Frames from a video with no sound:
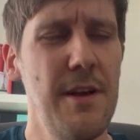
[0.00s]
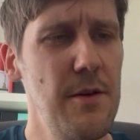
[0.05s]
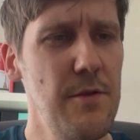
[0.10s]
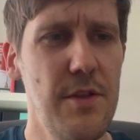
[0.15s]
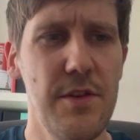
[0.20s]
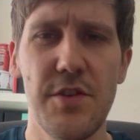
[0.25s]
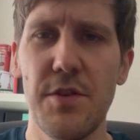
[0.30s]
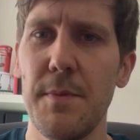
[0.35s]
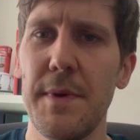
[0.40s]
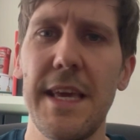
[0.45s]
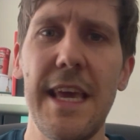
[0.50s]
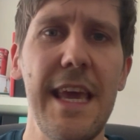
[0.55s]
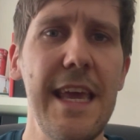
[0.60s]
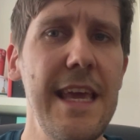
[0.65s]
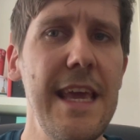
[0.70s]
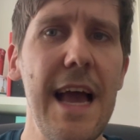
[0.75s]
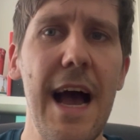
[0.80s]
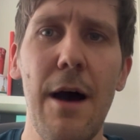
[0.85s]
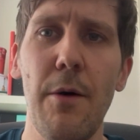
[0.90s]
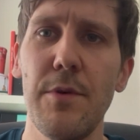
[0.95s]
there's some
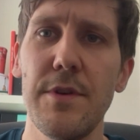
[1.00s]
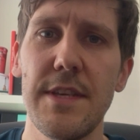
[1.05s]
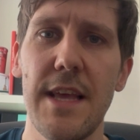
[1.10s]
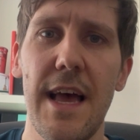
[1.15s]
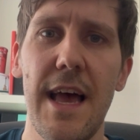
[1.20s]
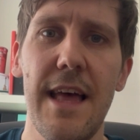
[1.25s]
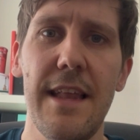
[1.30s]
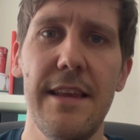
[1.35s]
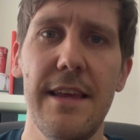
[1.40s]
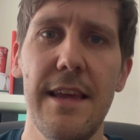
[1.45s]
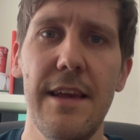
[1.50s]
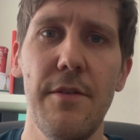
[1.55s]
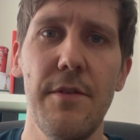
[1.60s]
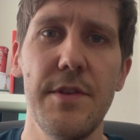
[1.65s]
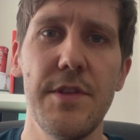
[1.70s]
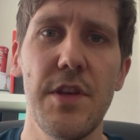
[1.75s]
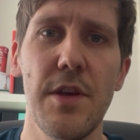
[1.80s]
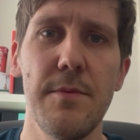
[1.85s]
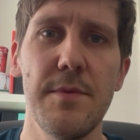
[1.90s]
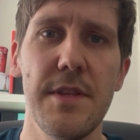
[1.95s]
key hours ahead here in
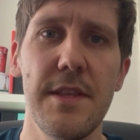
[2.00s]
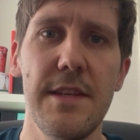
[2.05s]
terms